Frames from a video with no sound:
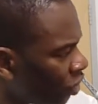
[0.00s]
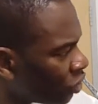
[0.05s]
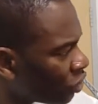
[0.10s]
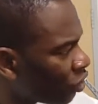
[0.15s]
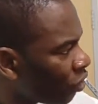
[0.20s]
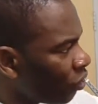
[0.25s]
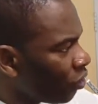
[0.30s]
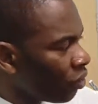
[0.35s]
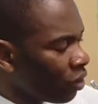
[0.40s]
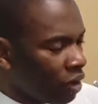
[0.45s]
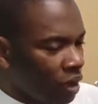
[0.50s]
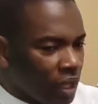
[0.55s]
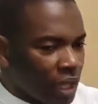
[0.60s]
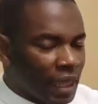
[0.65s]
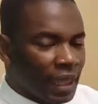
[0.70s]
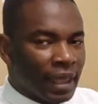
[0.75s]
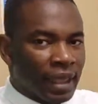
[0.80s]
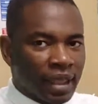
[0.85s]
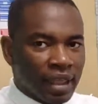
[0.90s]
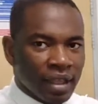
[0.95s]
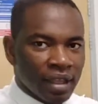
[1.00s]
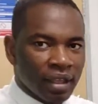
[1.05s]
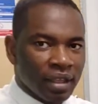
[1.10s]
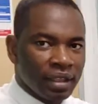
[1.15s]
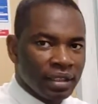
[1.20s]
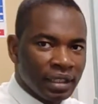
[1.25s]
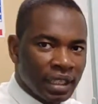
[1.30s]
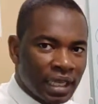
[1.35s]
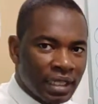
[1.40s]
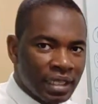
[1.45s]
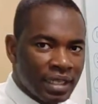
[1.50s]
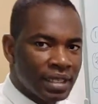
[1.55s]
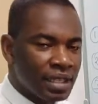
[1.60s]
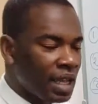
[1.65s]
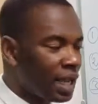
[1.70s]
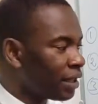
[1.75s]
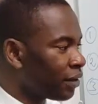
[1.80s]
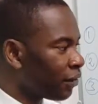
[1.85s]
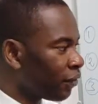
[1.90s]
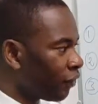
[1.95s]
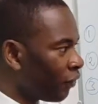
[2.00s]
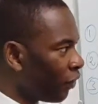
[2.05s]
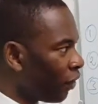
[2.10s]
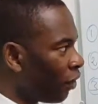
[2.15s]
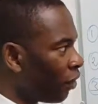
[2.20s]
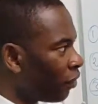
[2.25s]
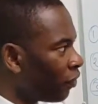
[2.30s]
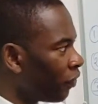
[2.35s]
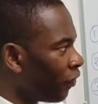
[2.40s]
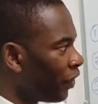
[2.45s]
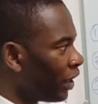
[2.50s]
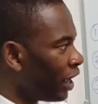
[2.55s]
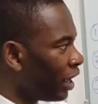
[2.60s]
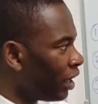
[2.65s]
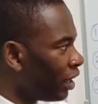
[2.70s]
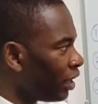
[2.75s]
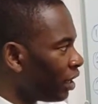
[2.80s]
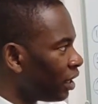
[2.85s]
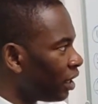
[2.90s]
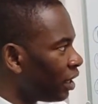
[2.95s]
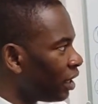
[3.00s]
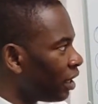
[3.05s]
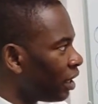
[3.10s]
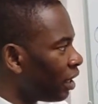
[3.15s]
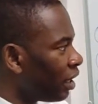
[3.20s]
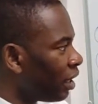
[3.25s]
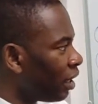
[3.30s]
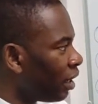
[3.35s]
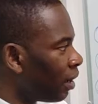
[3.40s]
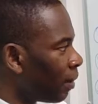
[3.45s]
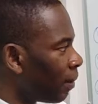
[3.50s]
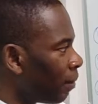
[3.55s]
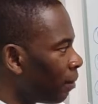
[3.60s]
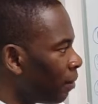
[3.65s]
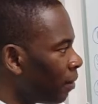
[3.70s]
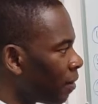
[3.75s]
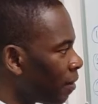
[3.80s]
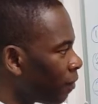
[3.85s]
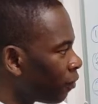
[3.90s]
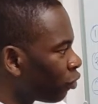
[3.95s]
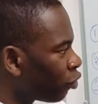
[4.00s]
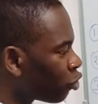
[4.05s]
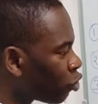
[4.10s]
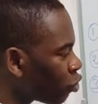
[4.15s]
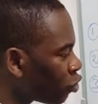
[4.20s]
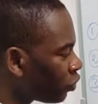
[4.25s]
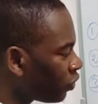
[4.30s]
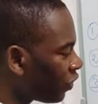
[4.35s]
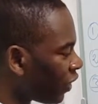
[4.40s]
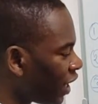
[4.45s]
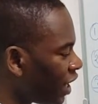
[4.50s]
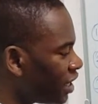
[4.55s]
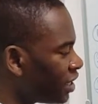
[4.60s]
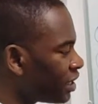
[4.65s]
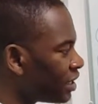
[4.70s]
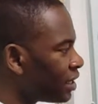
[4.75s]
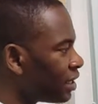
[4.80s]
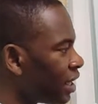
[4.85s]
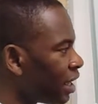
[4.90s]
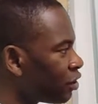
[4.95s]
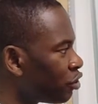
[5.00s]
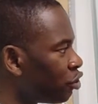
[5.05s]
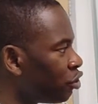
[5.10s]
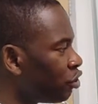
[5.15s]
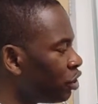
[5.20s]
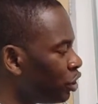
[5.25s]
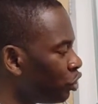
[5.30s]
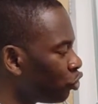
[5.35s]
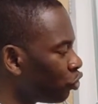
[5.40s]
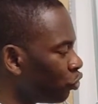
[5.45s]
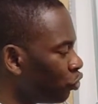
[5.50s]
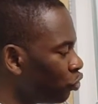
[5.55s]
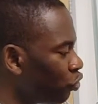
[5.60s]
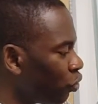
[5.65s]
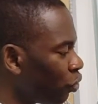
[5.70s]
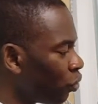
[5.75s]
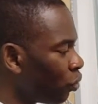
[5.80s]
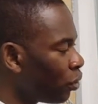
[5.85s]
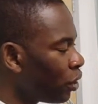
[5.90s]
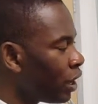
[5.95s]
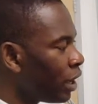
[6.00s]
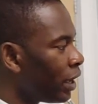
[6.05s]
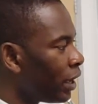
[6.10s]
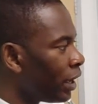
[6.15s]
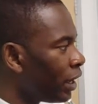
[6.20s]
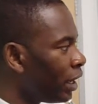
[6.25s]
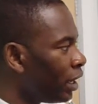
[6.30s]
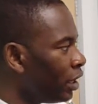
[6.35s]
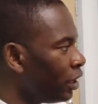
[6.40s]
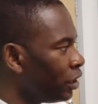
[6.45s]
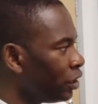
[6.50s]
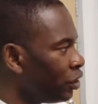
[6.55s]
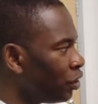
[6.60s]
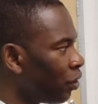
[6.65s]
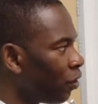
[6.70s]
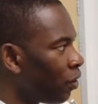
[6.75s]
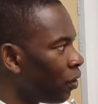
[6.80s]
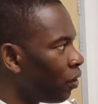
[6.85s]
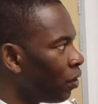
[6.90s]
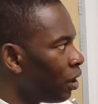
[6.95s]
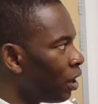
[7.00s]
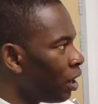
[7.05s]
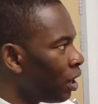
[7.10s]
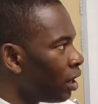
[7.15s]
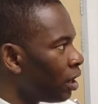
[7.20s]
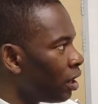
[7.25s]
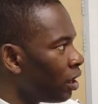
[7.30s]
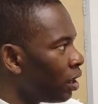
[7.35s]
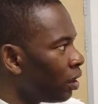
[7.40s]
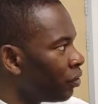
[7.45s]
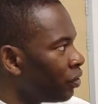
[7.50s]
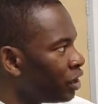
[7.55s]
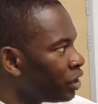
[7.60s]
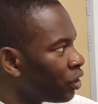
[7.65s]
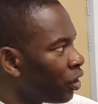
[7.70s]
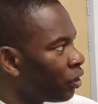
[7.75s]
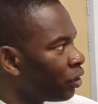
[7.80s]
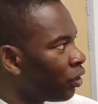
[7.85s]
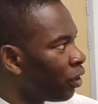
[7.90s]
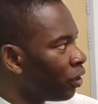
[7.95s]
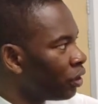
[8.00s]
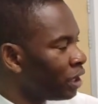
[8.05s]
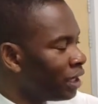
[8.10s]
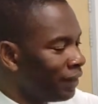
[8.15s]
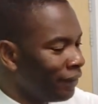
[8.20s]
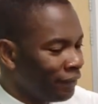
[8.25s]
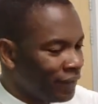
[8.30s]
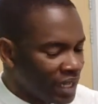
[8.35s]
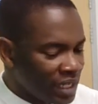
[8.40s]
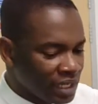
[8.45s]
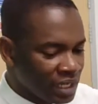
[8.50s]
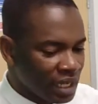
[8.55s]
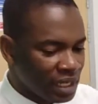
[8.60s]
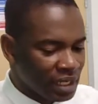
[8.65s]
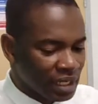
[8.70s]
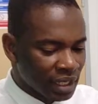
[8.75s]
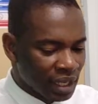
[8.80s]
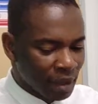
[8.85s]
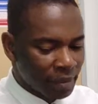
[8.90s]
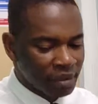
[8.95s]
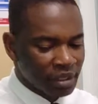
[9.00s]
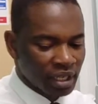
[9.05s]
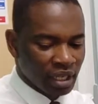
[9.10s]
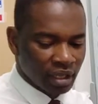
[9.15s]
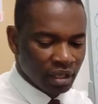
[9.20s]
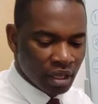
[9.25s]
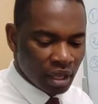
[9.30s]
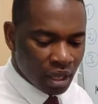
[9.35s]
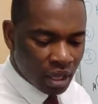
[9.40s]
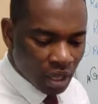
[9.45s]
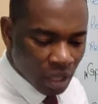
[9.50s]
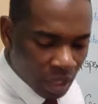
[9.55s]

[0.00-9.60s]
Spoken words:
So that is that for the two things that you need to know in your return on invested capital.